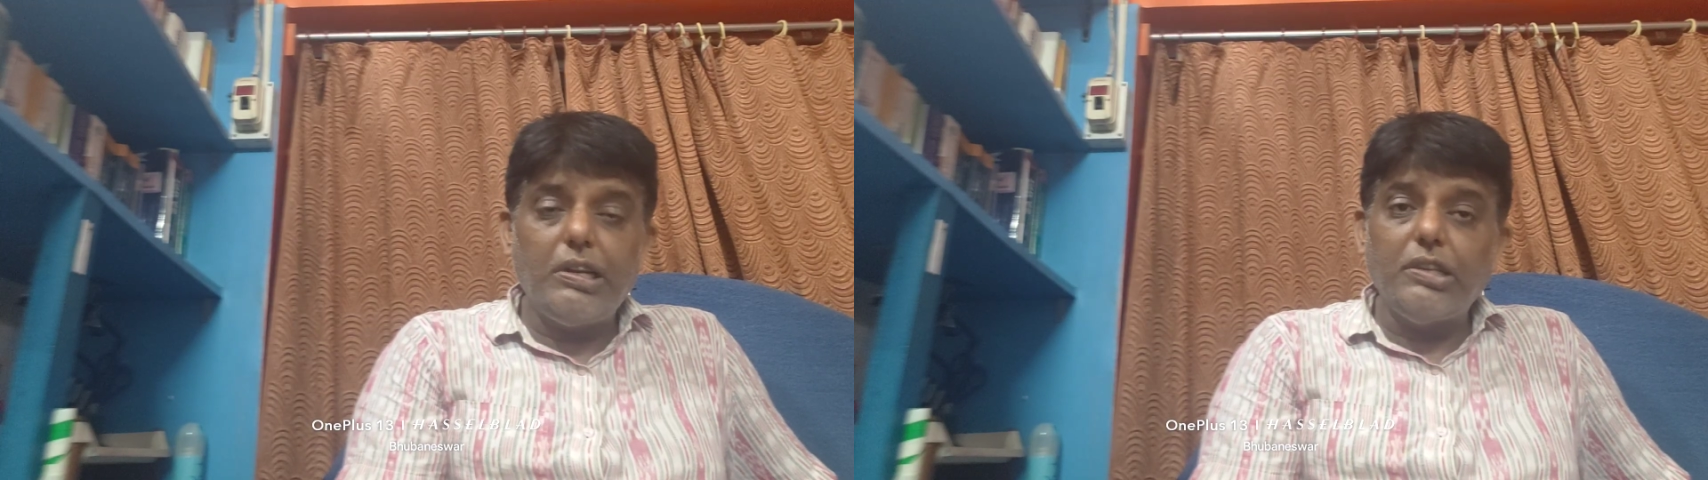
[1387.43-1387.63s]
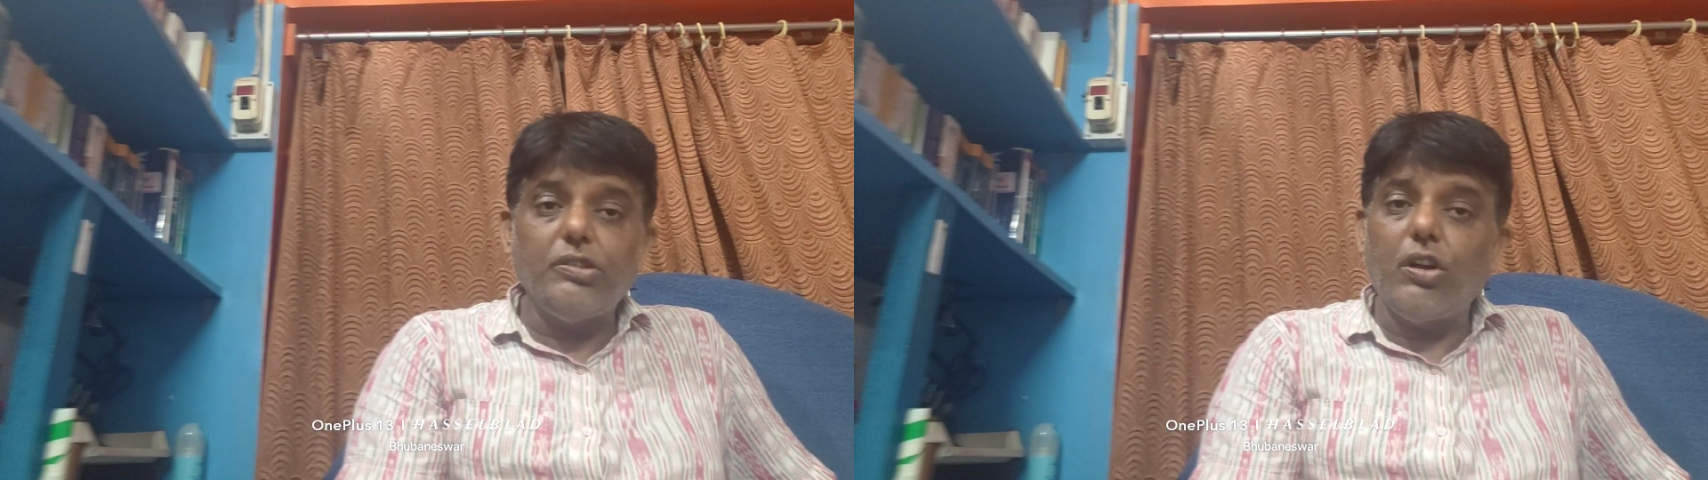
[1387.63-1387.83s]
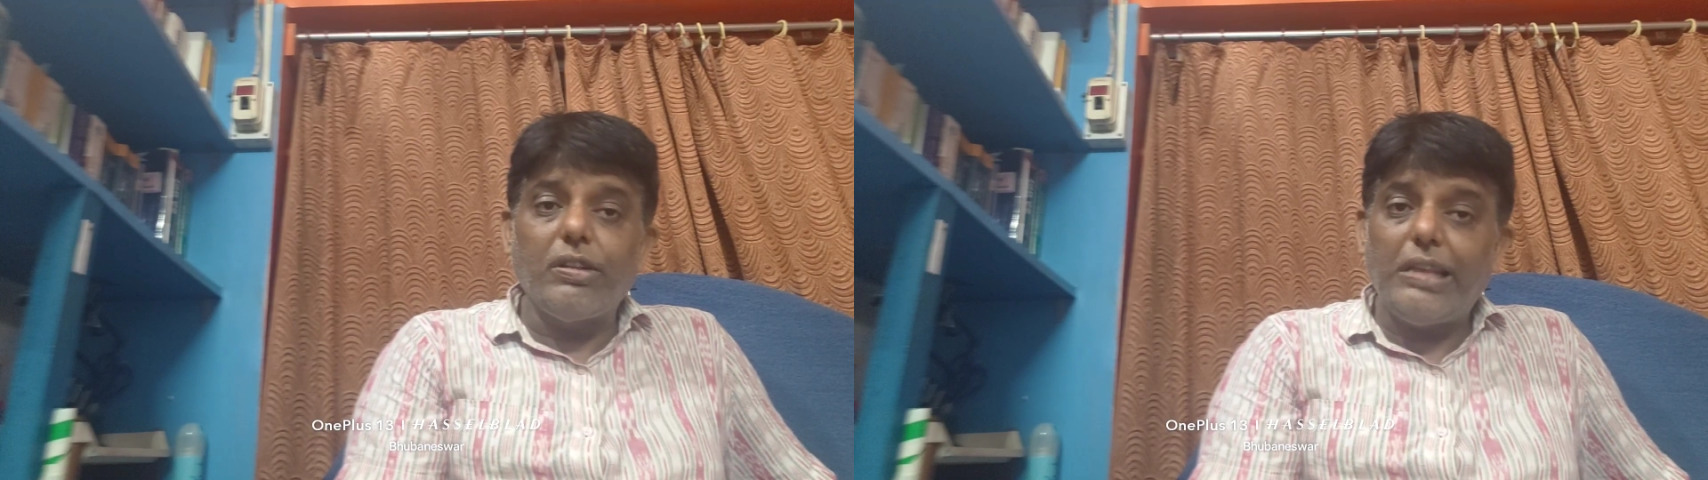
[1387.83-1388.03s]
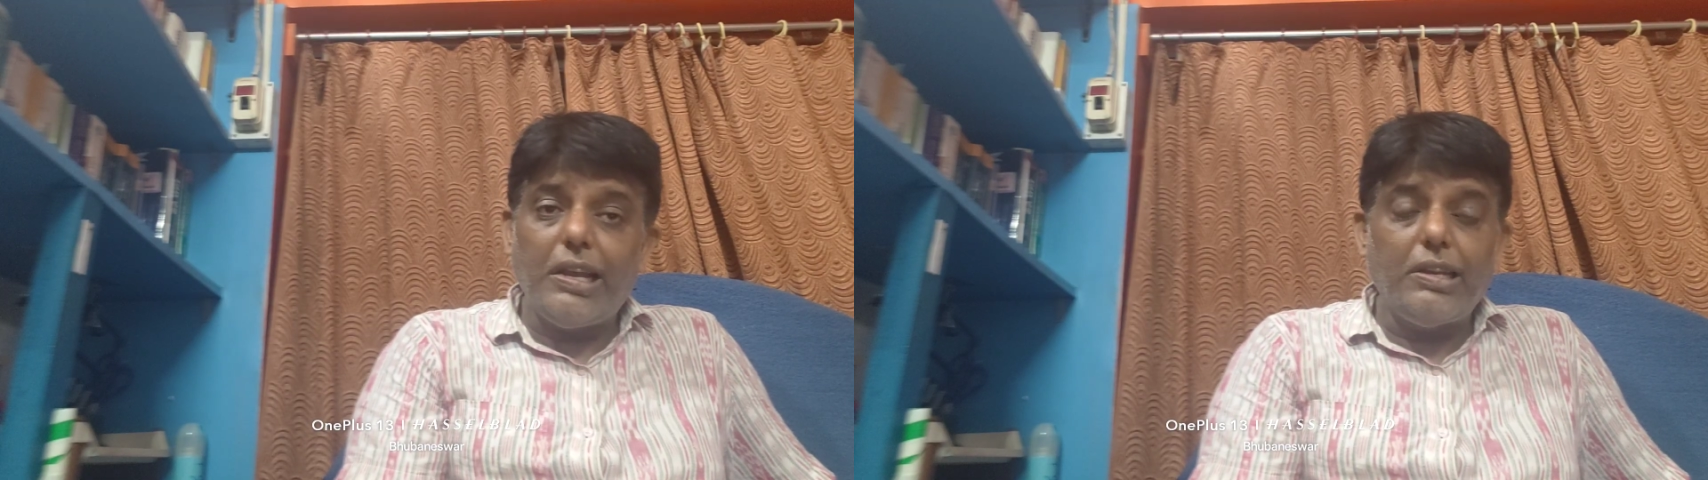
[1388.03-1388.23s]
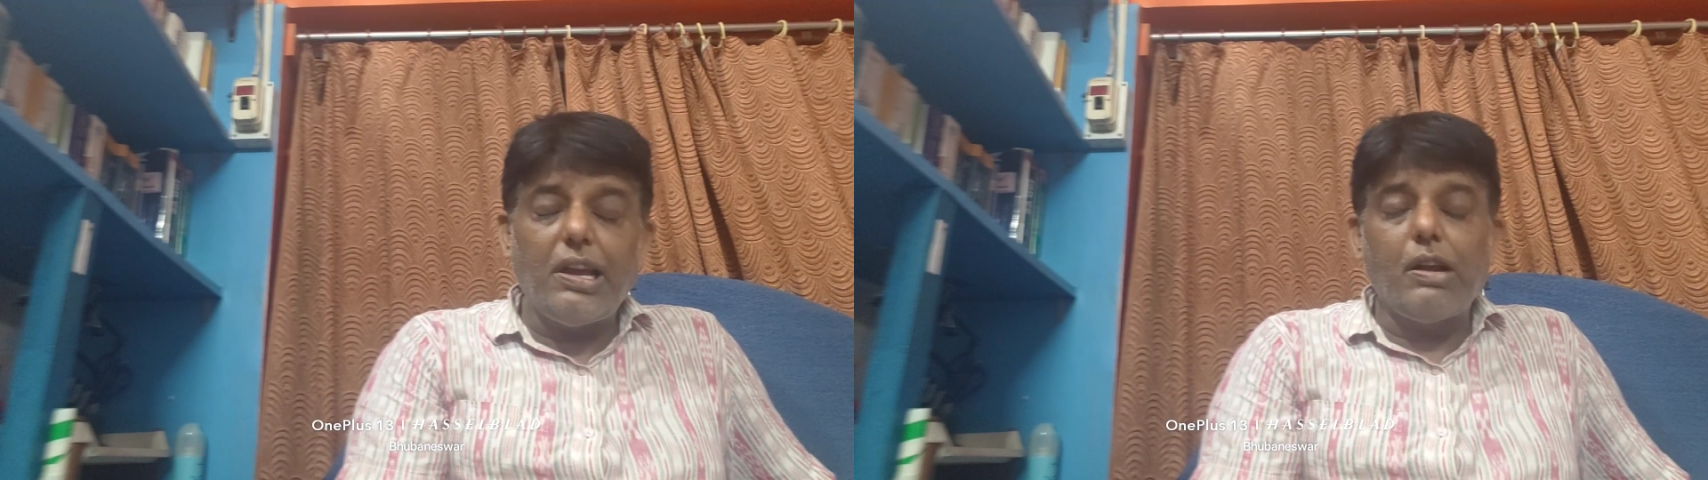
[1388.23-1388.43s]
It is not
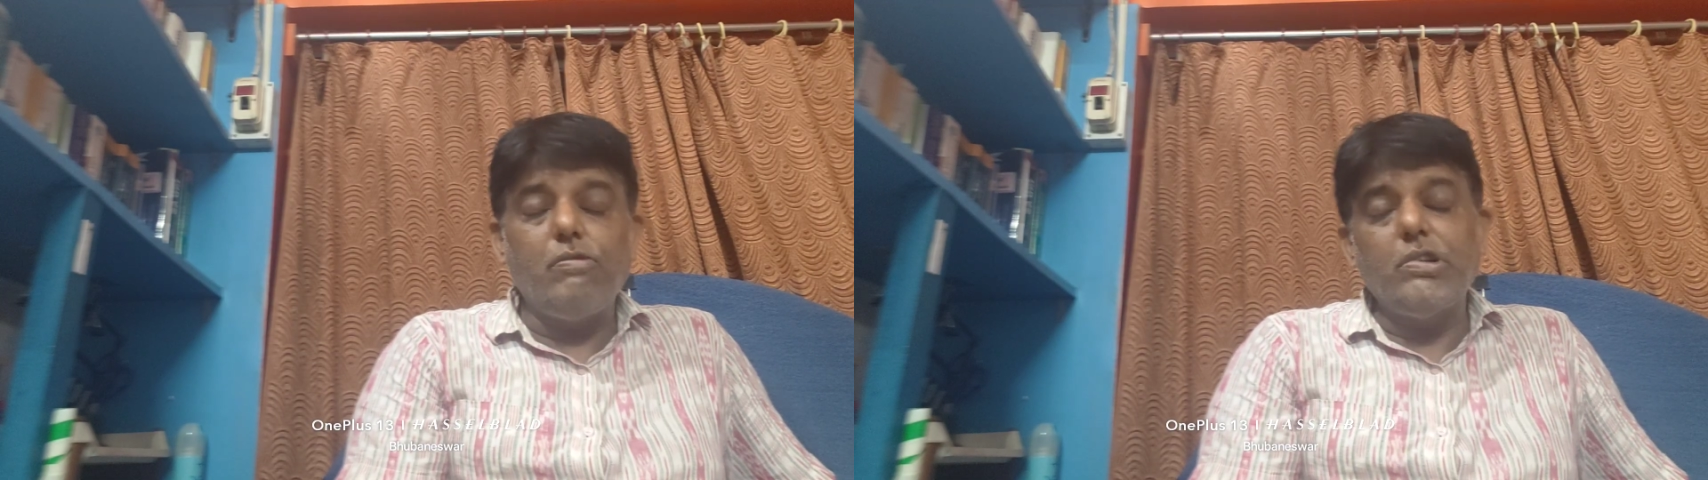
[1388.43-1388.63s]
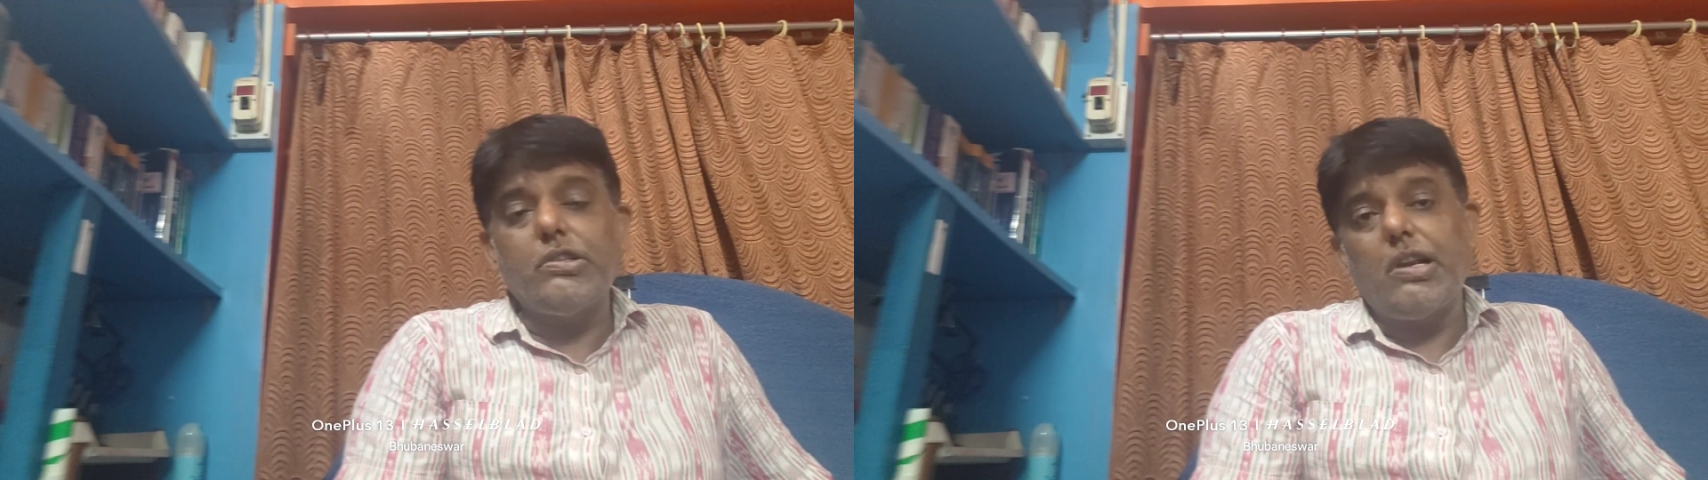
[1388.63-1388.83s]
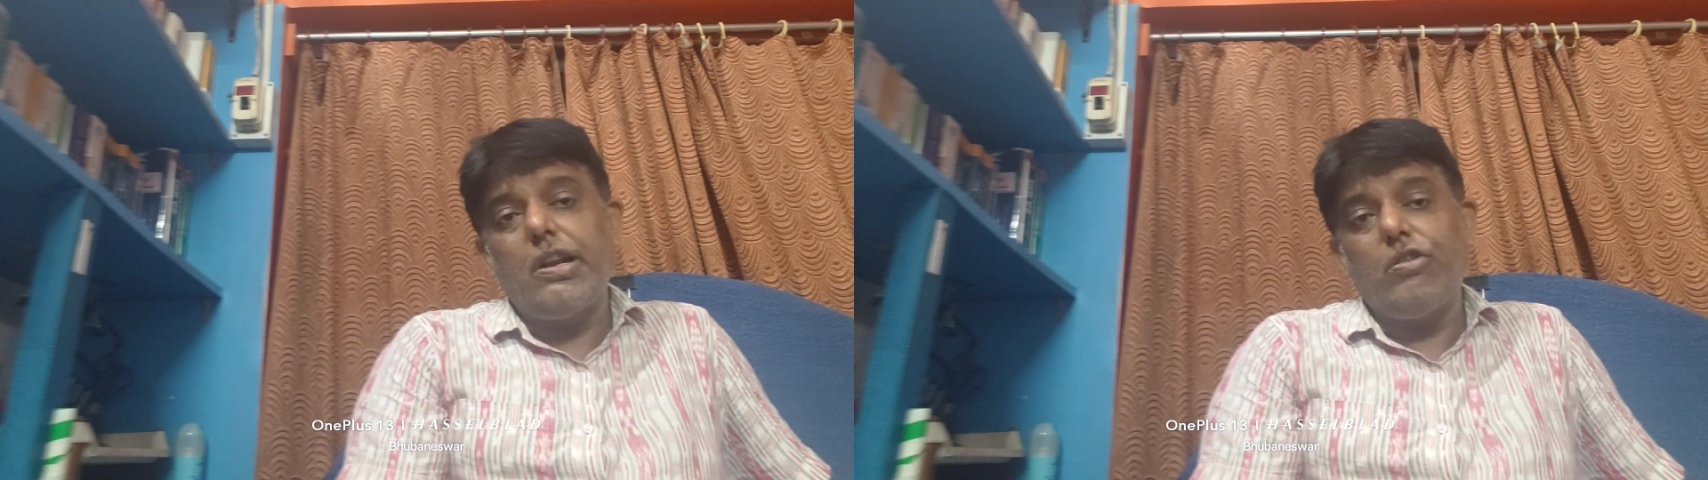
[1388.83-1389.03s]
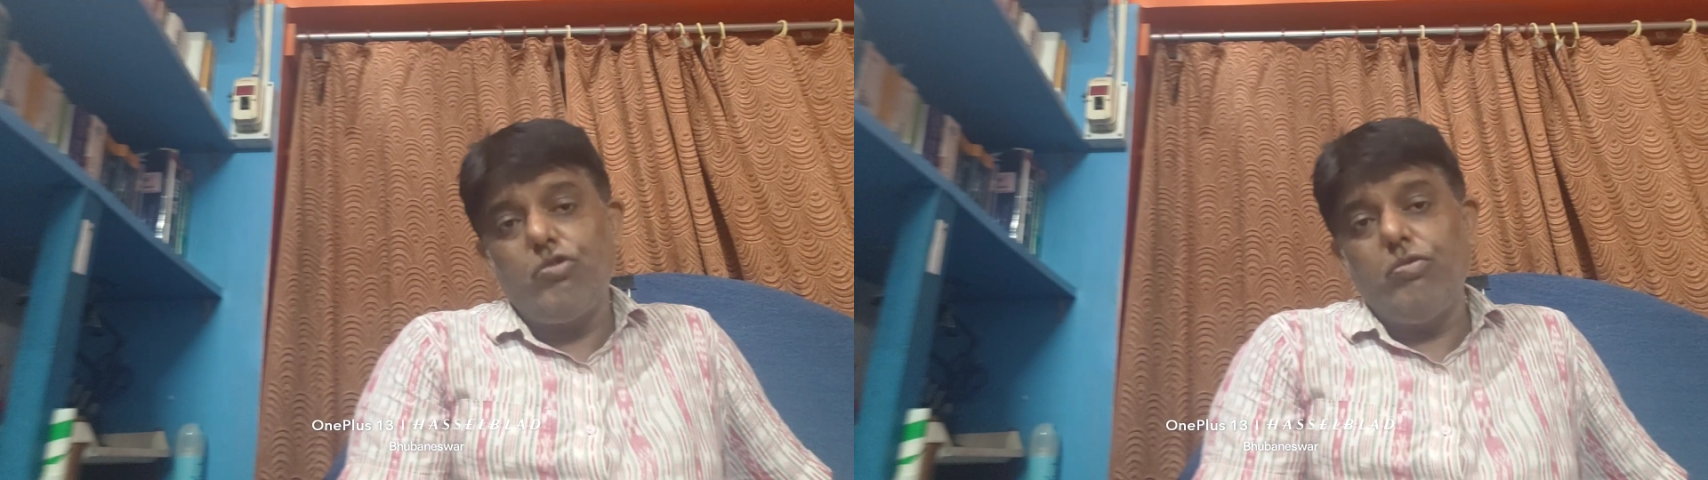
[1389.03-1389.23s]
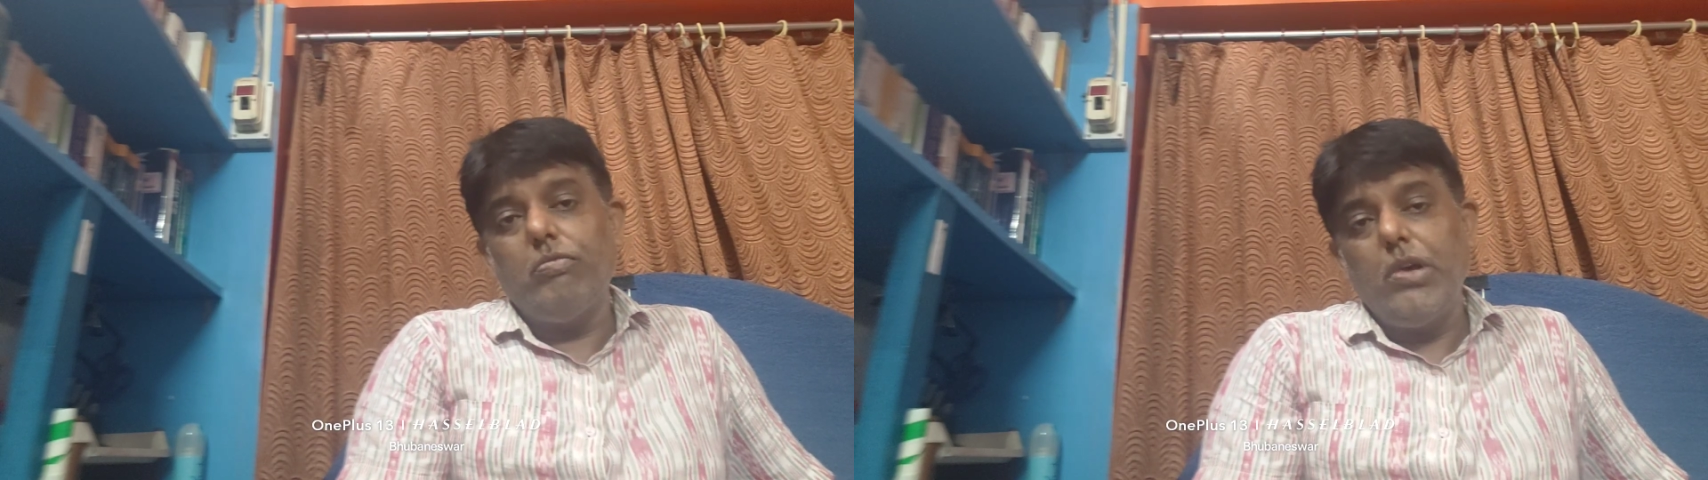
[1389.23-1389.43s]
there in accounting standard
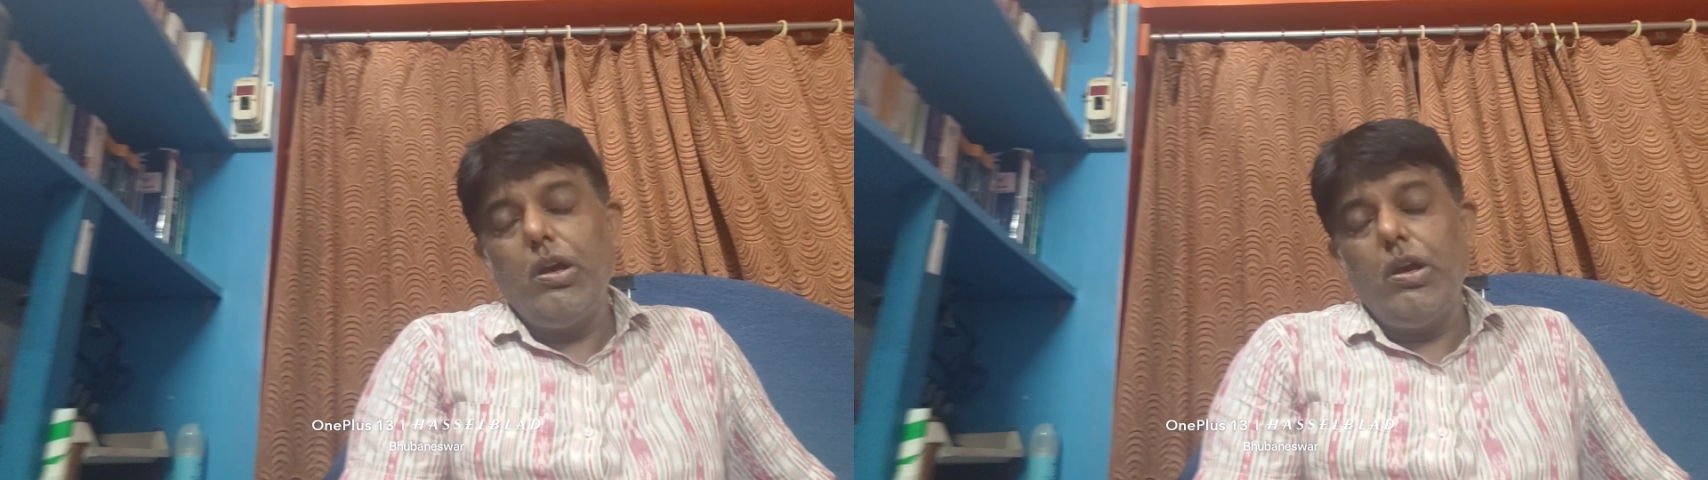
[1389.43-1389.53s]
2.